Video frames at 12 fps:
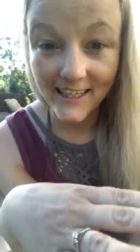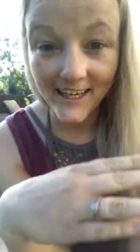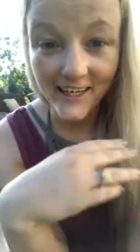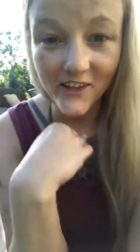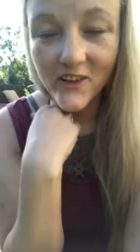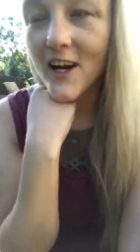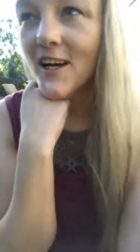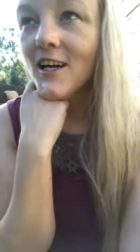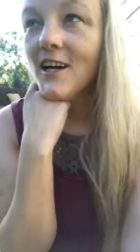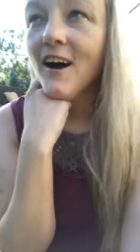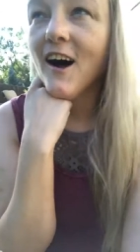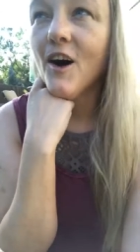hit 8
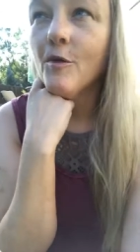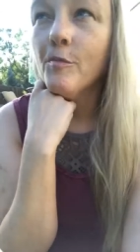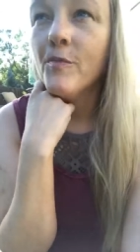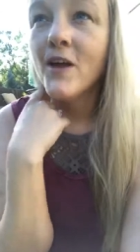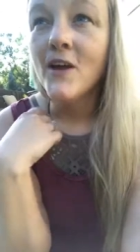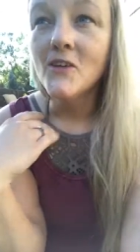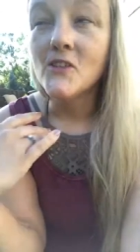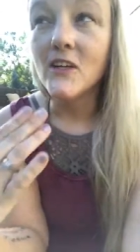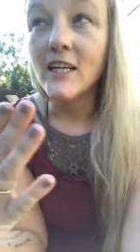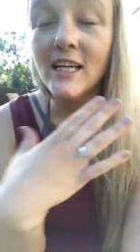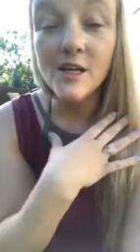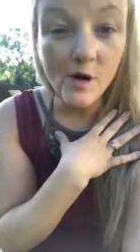o'clock. Um, so
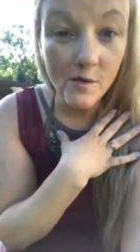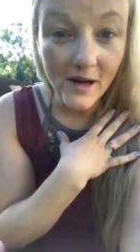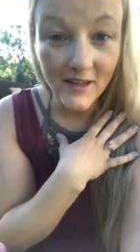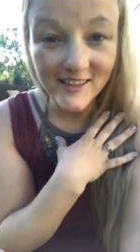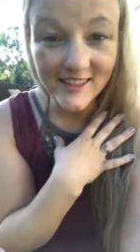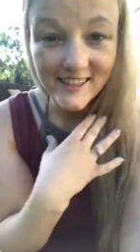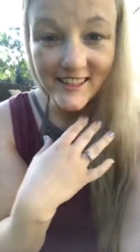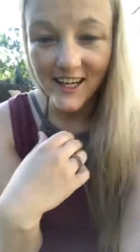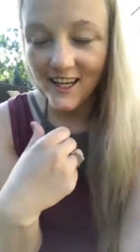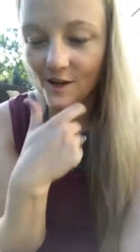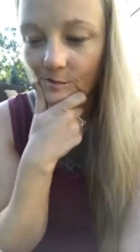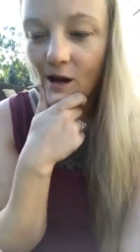I am on mountain
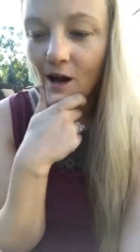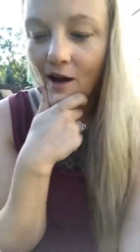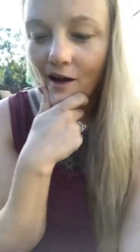time.